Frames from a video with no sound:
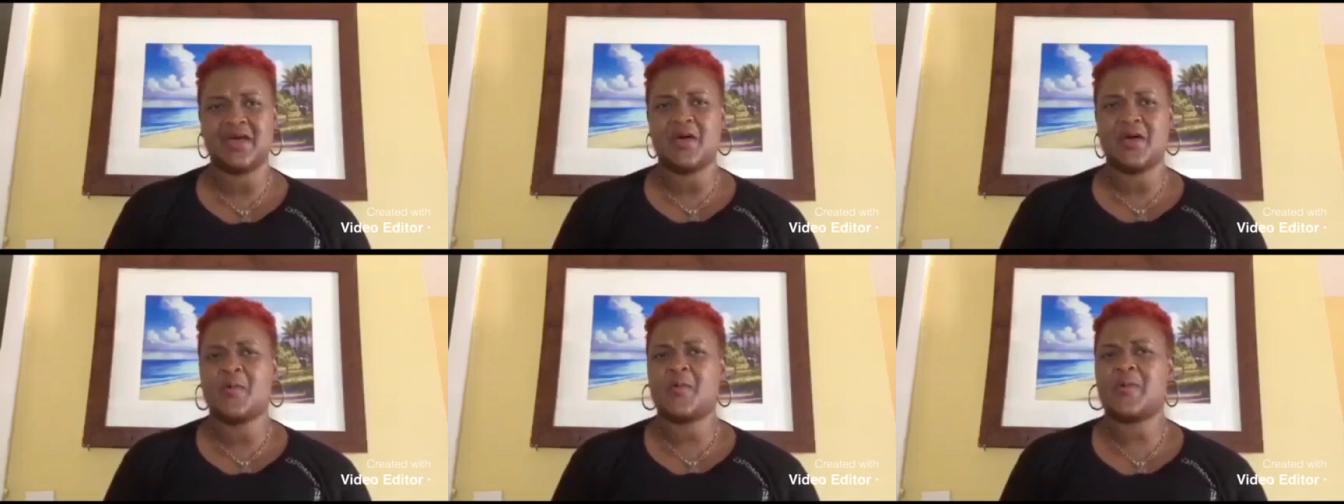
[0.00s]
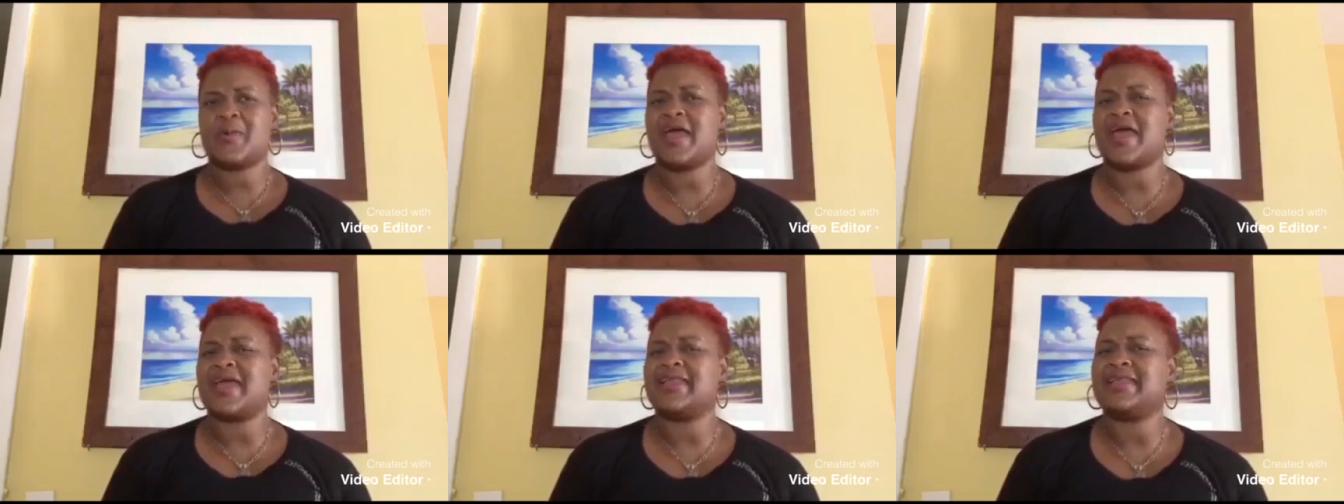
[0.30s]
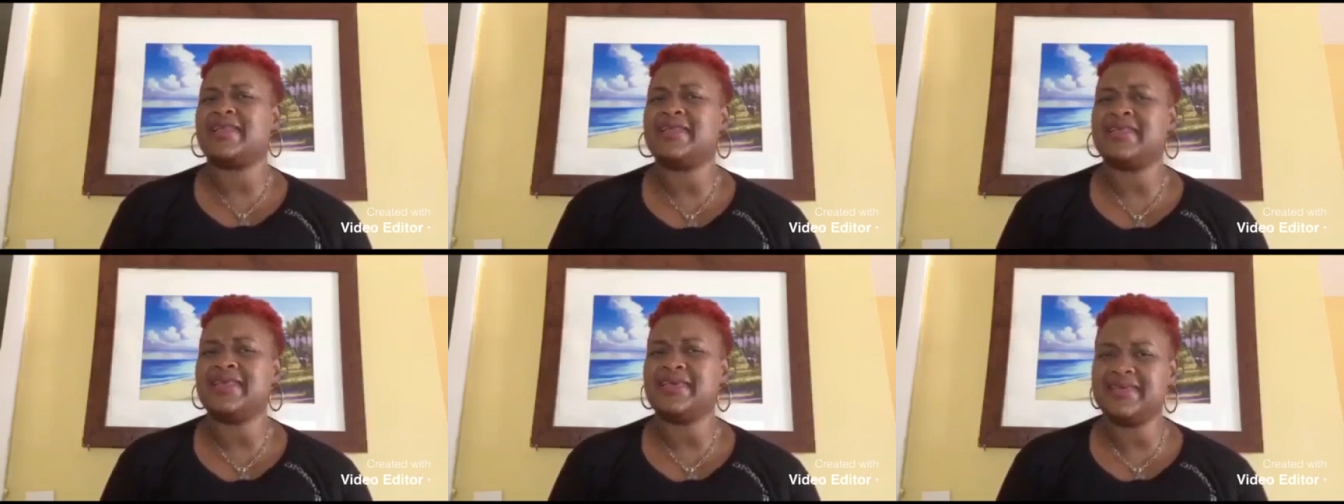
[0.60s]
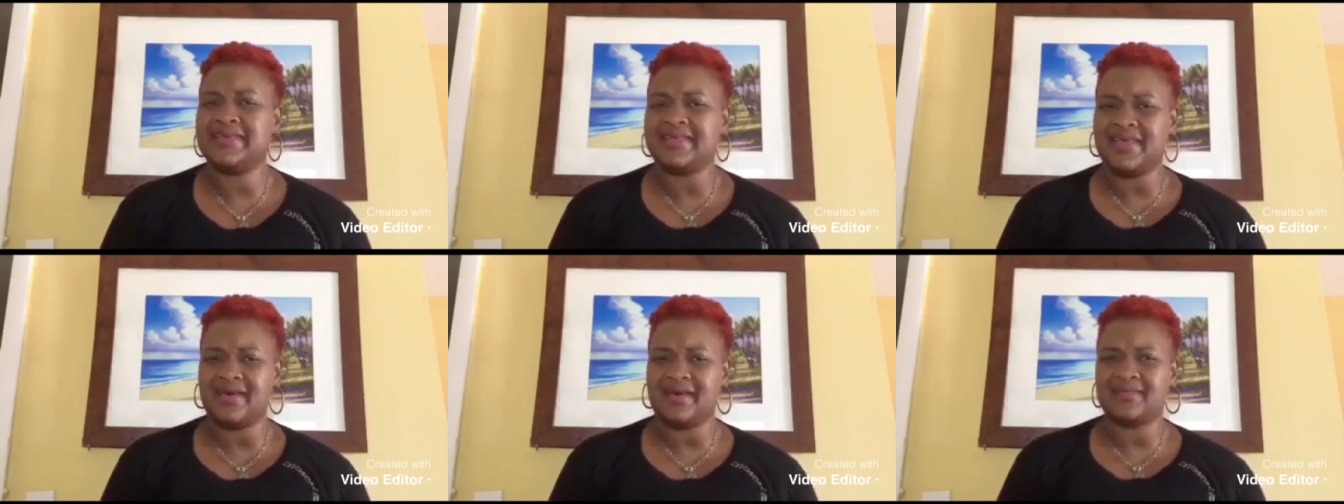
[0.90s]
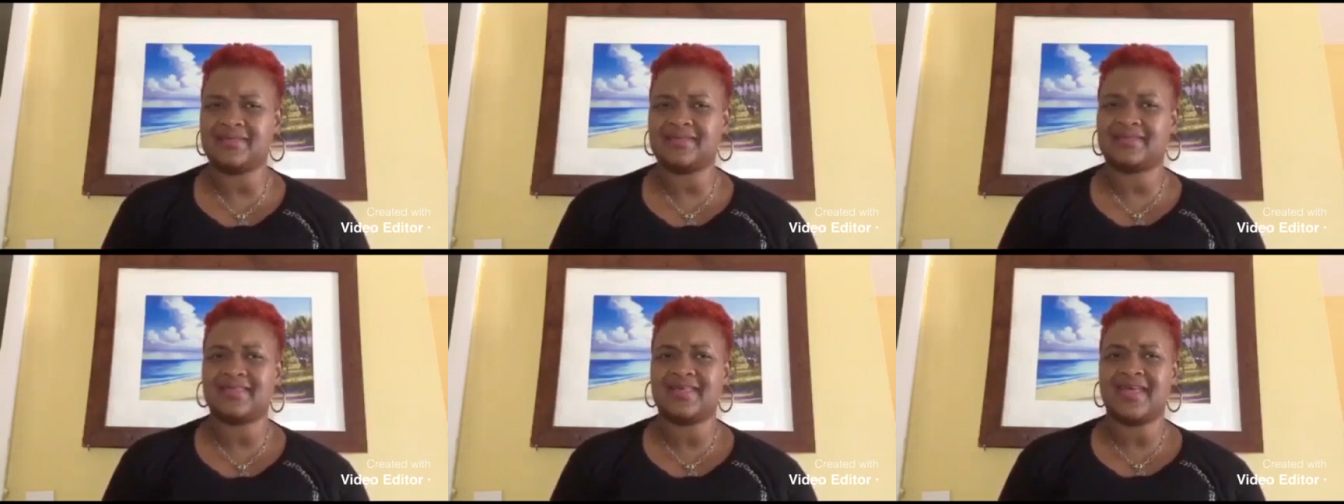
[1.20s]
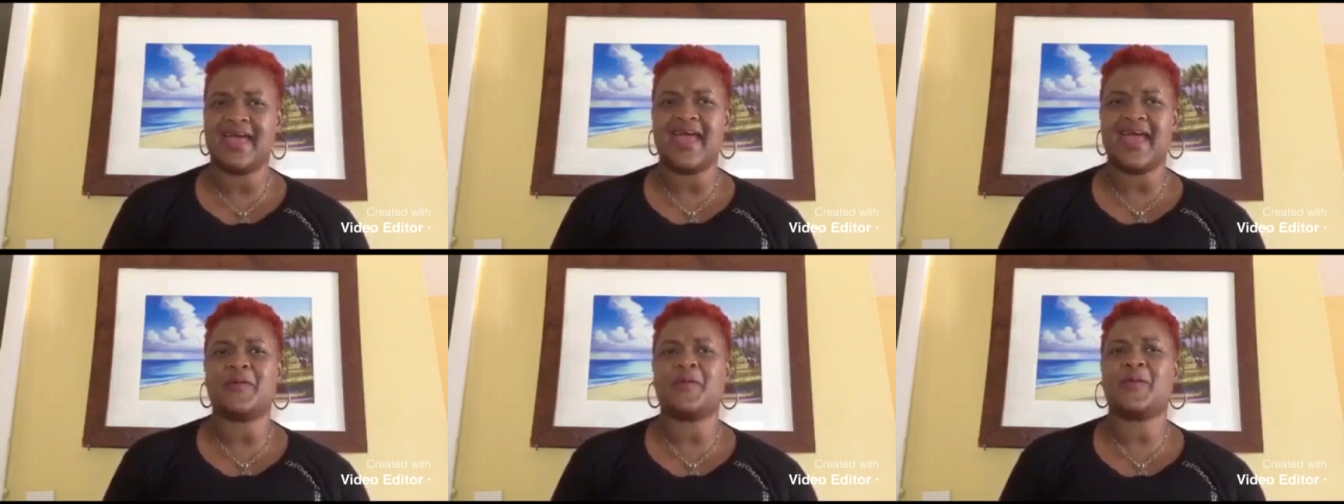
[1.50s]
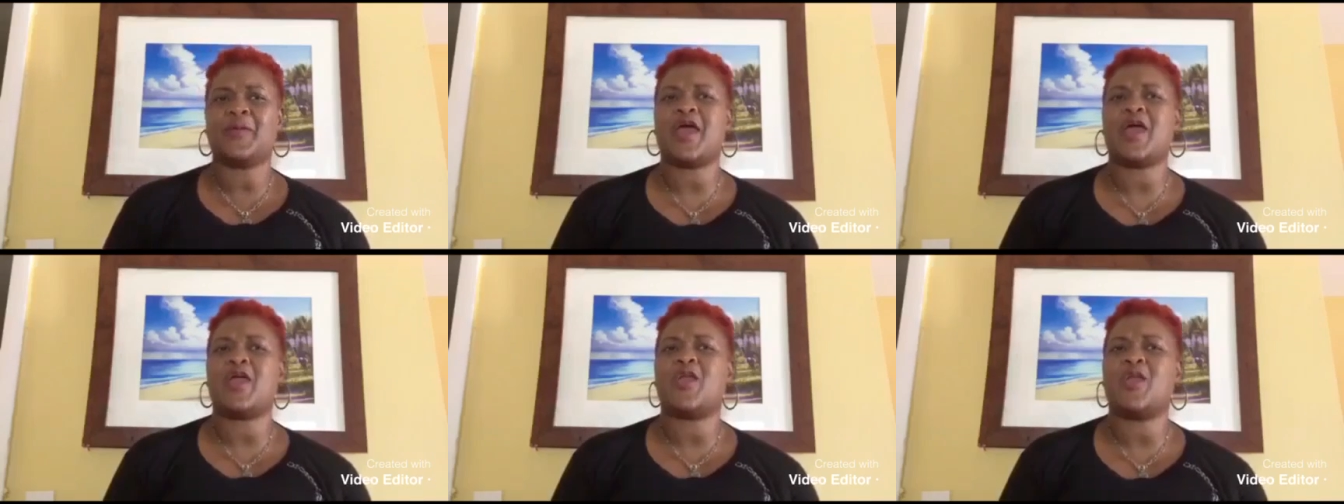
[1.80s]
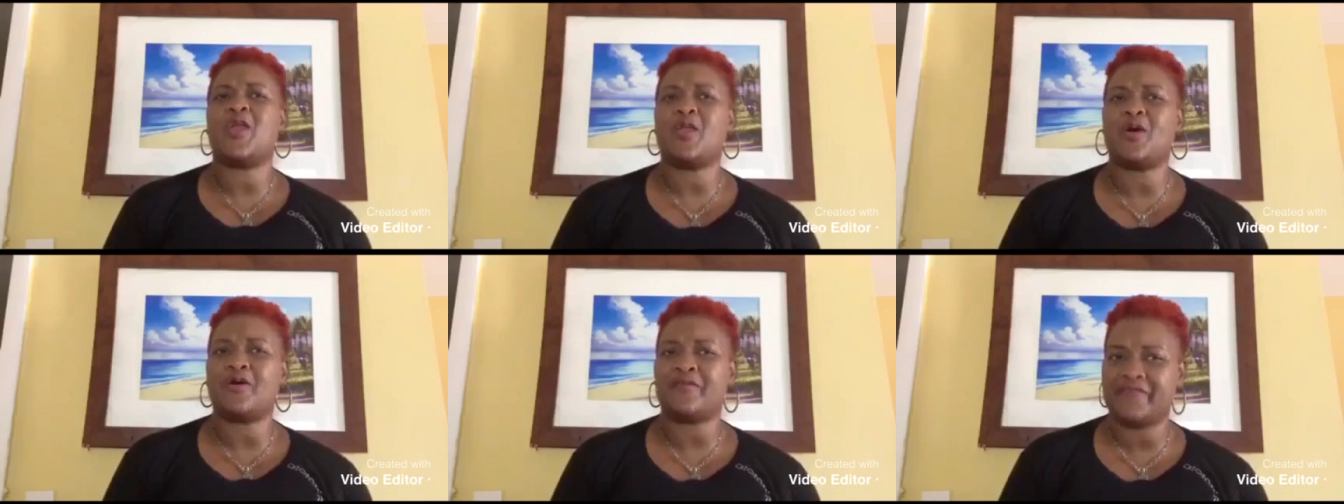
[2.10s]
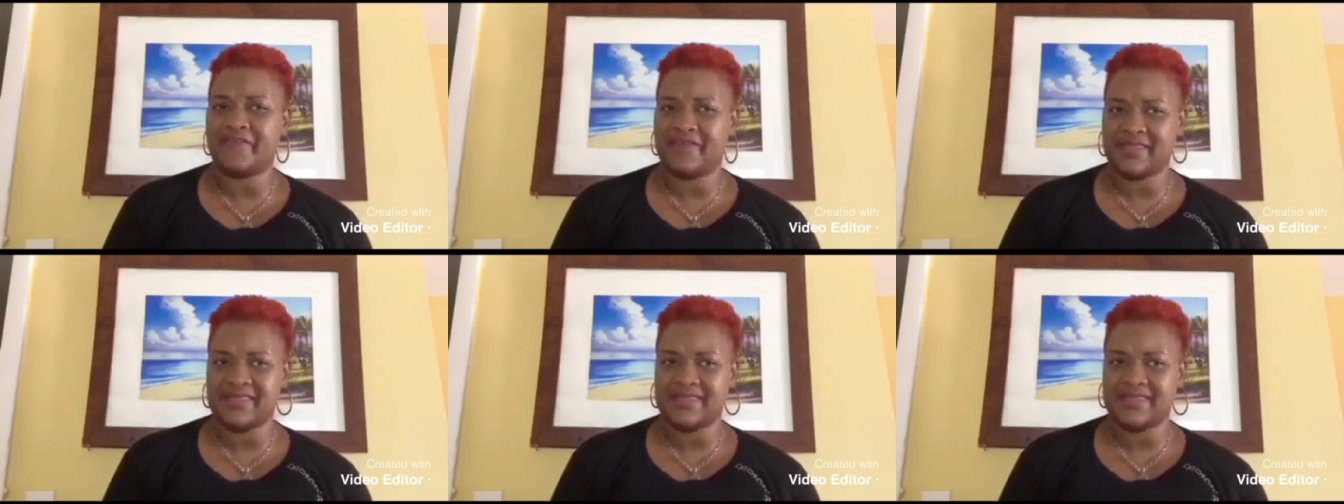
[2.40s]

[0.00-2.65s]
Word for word: We are leaders and we are lovers.